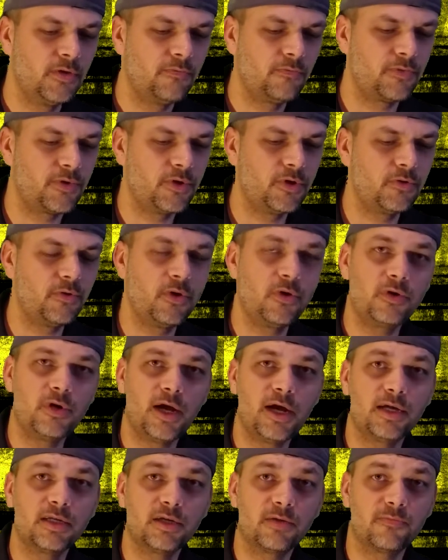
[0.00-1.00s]
For you
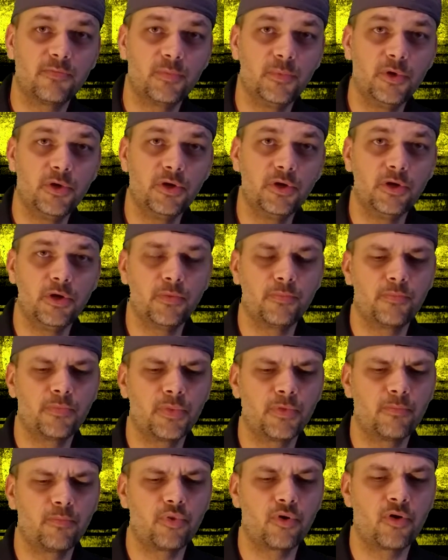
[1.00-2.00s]
guys unfamiliar,
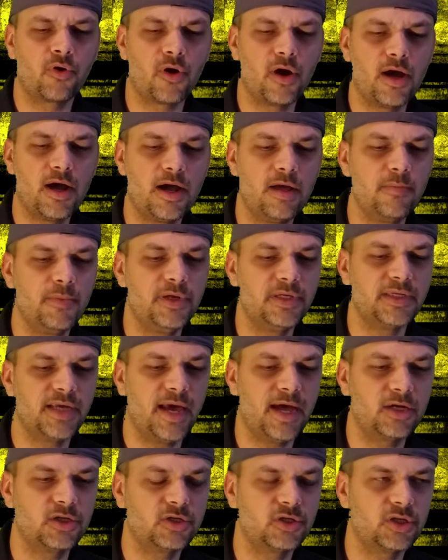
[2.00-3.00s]
Prime is
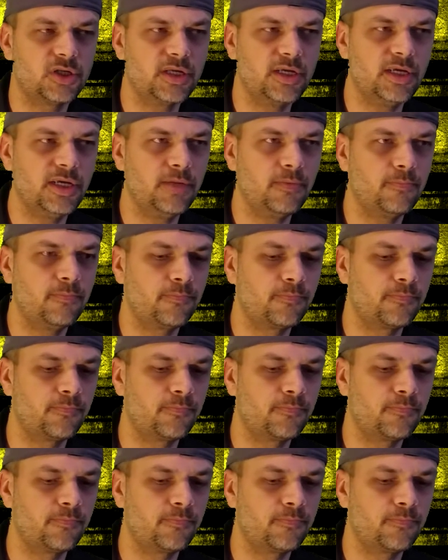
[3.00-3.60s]
actually